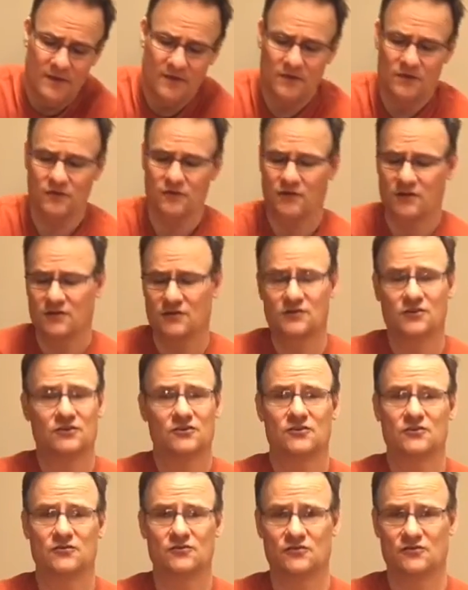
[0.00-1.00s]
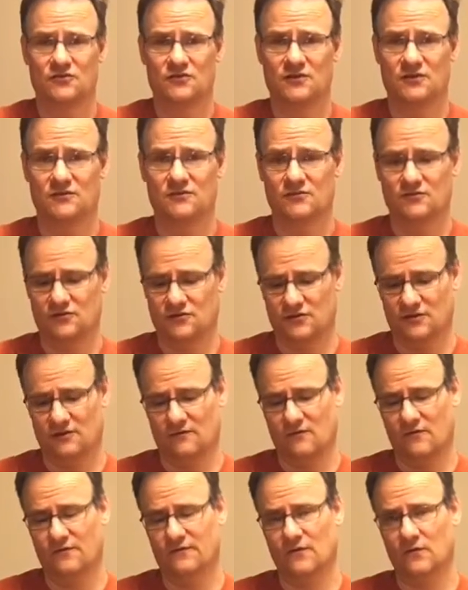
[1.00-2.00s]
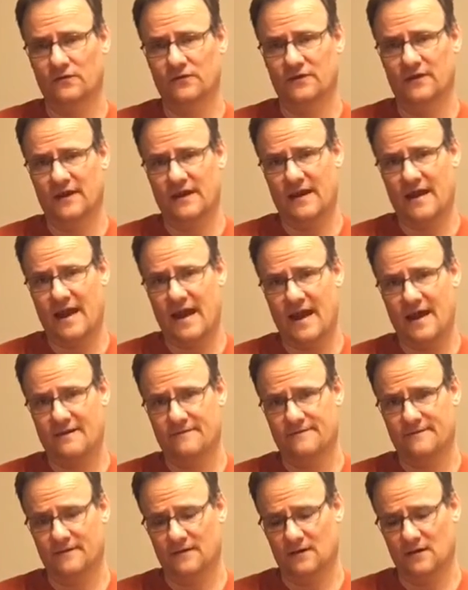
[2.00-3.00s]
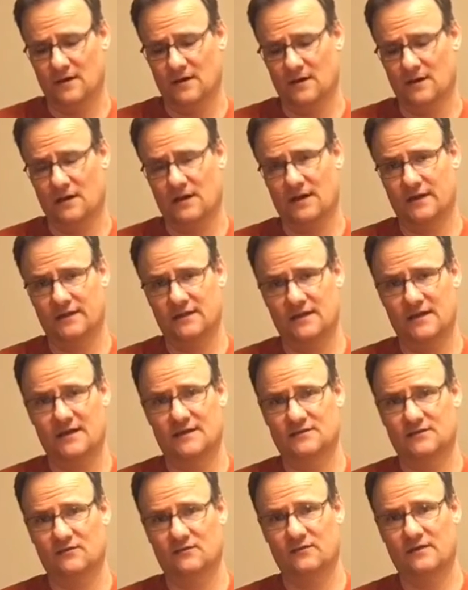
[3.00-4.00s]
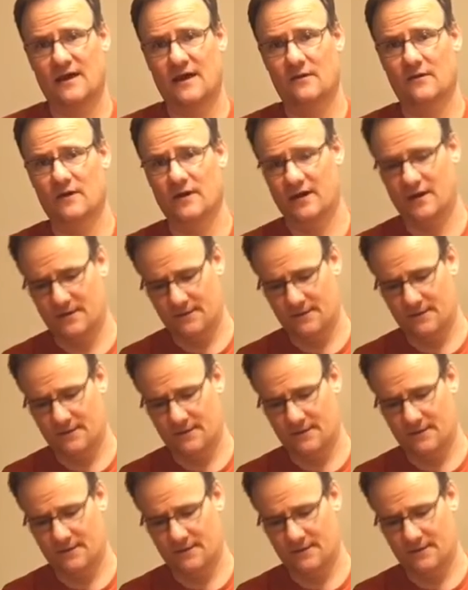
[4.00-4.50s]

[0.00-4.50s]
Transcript: you can just use your scissors and fold it in half and cut the eyes out that way.